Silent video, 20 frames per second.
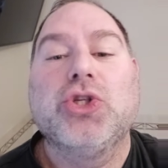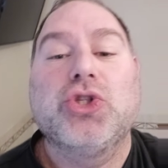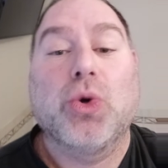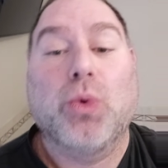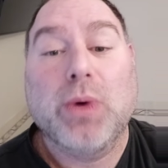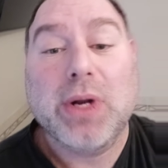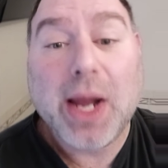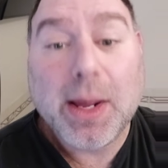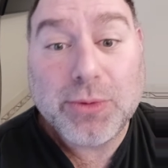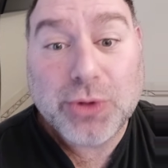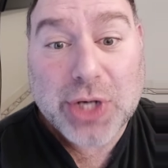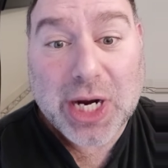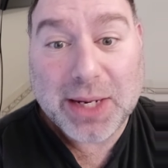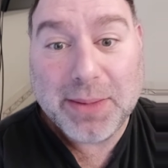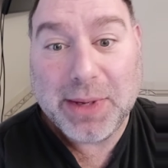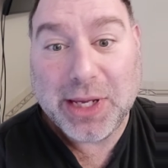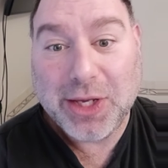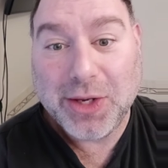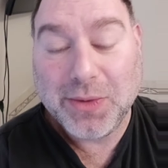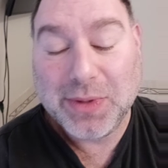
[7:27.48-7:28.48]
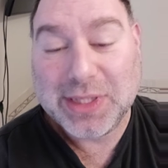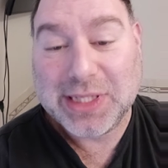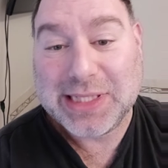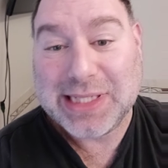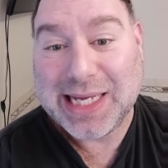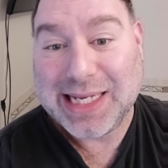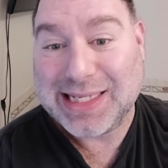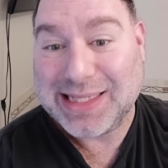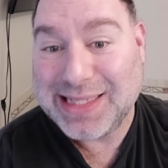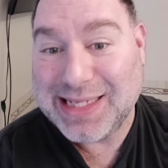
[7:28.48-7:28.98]
So what I'm trying to make you
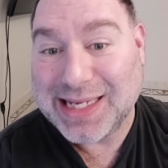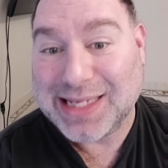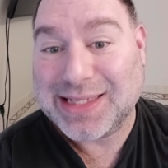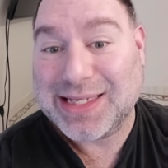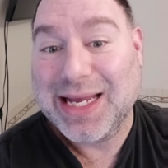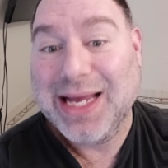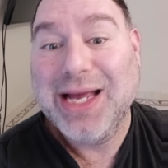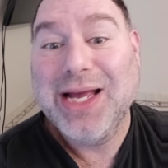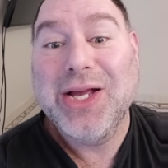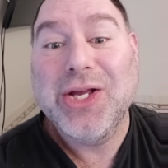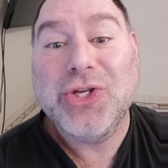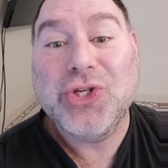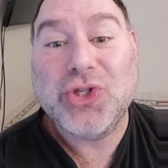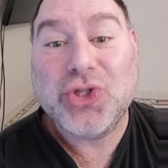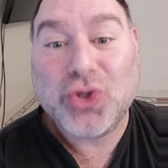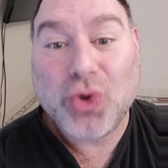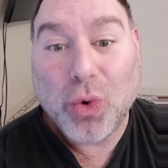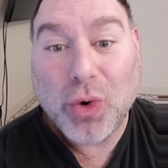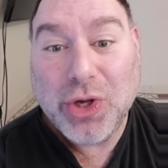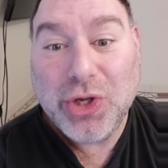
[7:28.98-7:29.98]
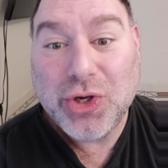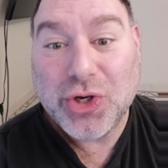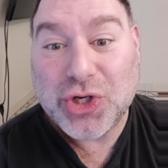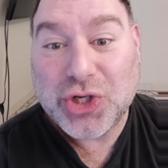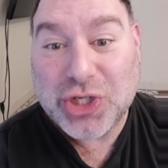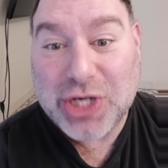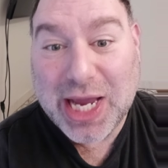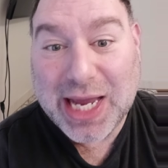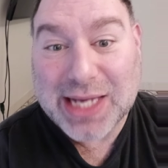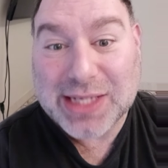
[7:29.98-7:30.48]
understand is this. Store your
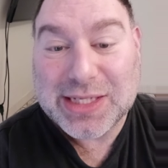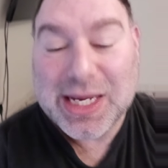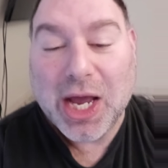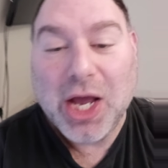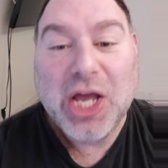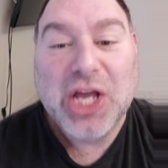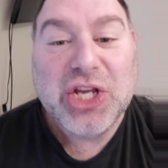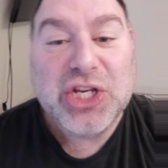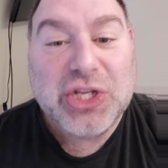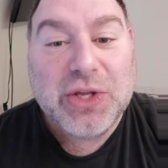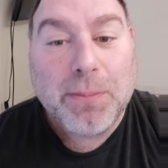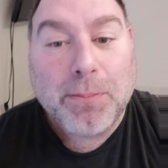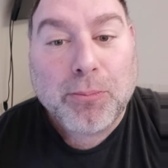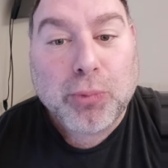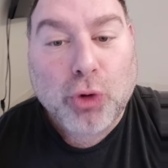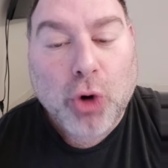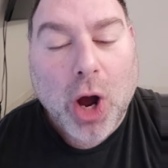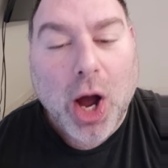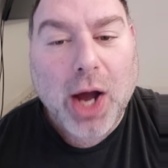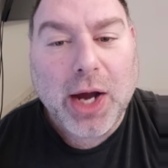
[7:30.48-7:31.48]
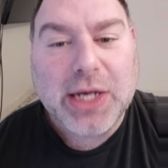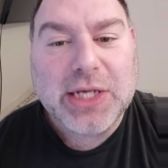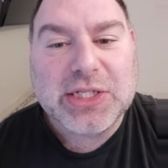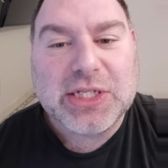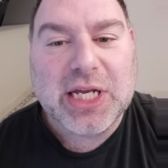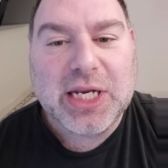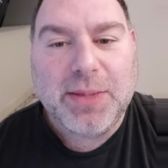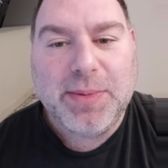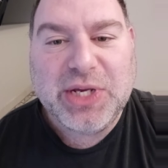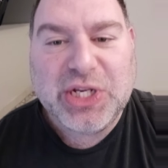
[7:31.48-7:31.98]
shares. Prog
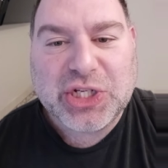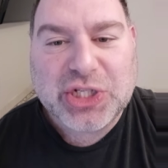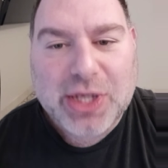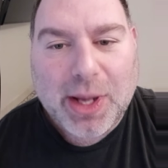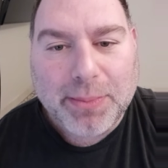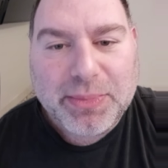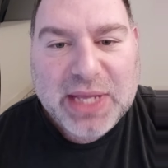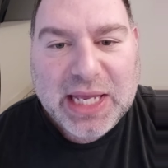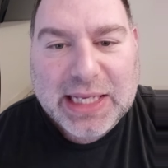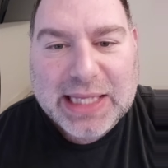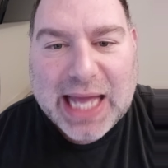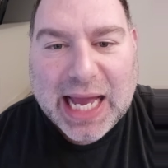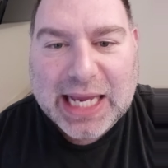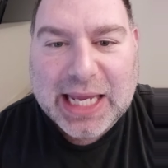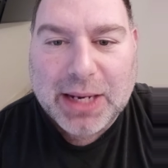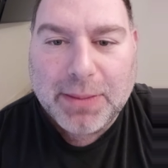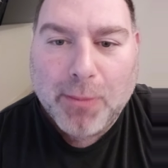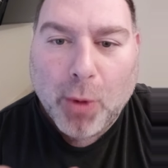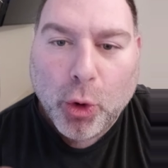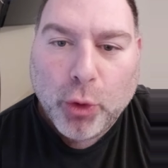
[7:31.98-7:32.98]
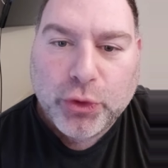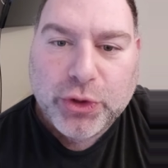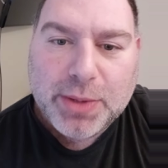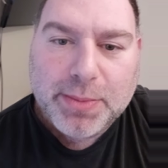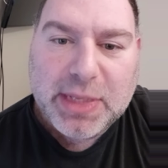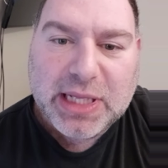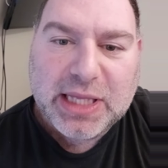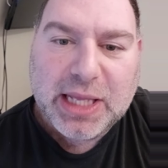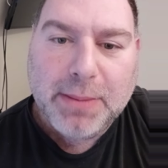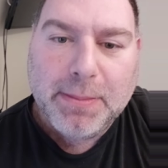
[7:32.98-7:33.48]
is going to be something that can
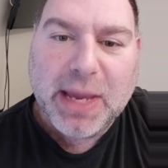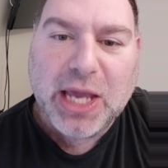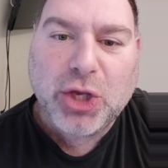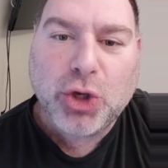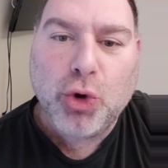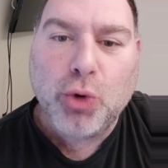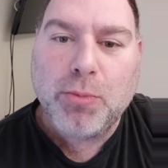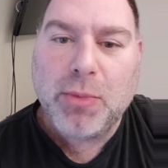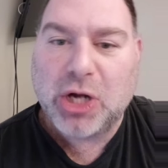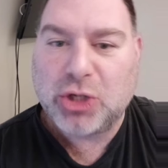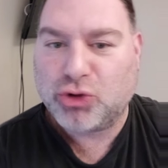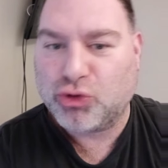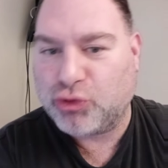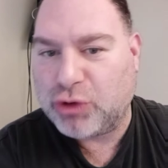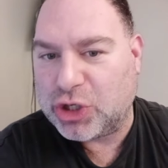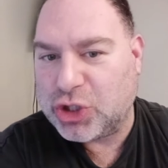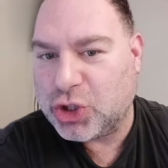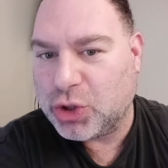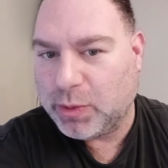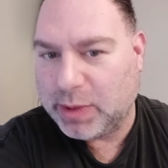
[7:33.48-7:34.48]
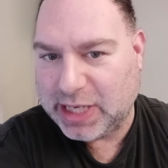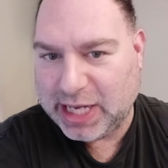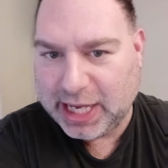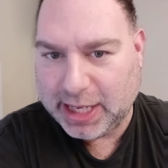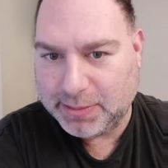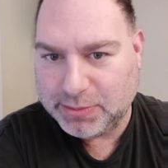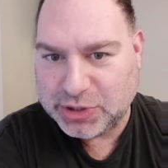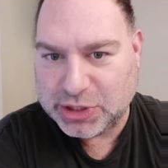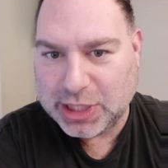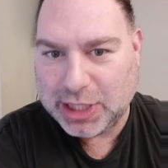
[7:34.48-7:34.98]
ultimately make you much richer with
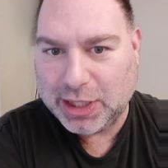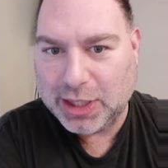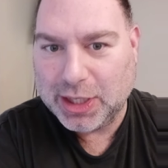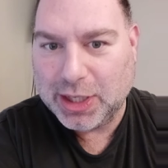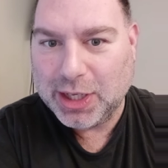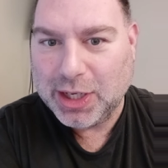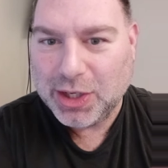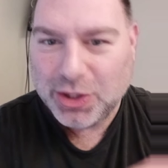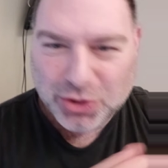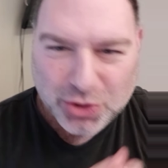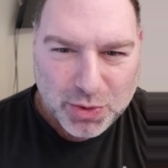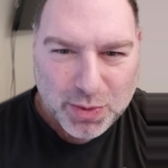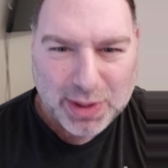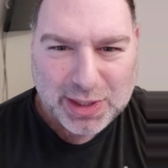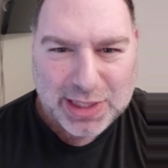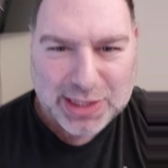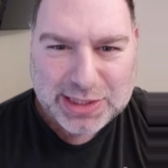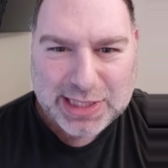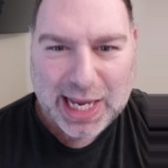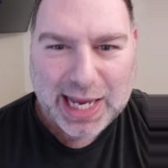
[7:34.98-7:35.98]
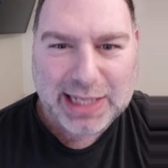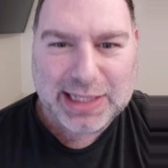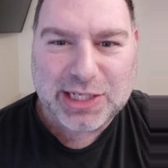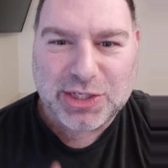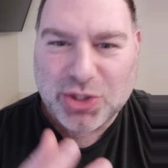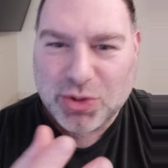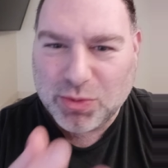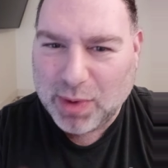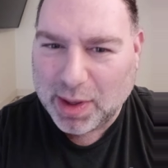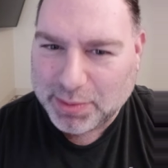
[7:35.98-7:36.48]
AMC. Do you understand?
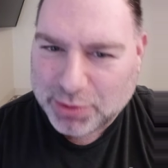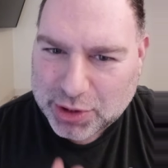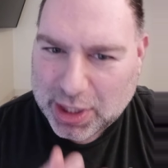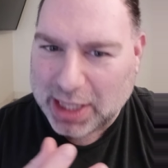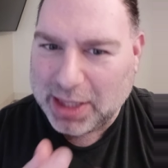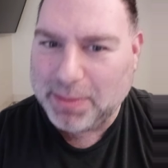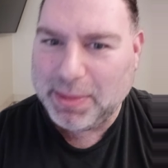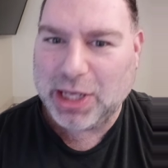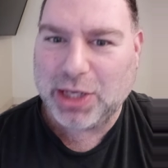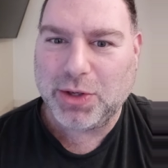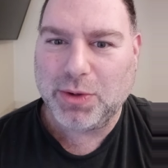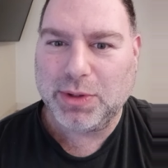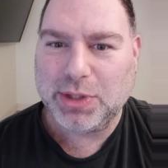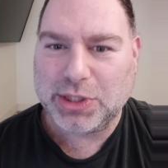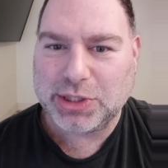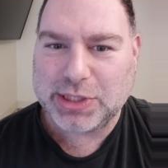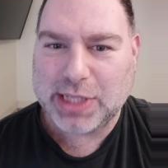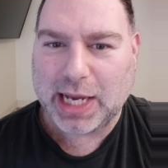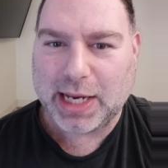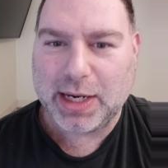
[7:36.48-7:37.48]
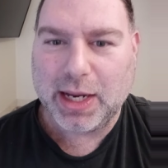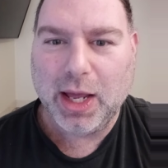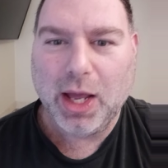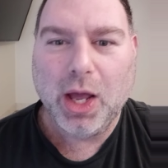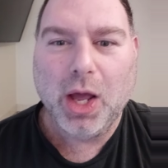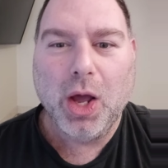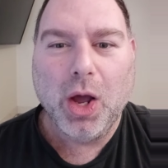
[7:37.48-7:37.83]
This is what I'm trying to make you understand.